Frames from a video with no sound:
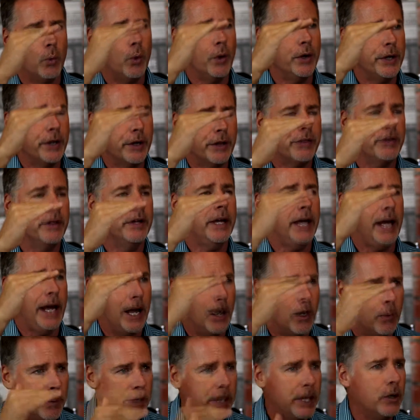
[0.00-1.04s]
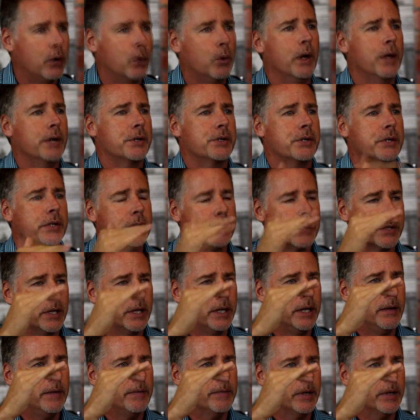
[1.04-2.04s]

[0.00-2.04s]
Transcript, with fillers: I want you to think how many questions,